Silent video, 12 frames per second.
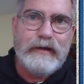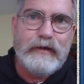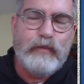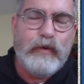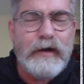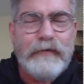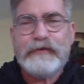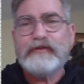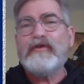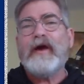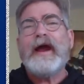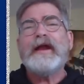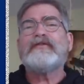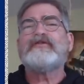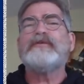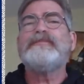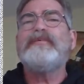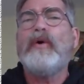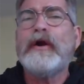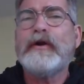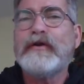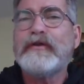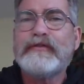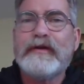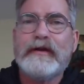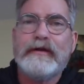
One of his greatest supporters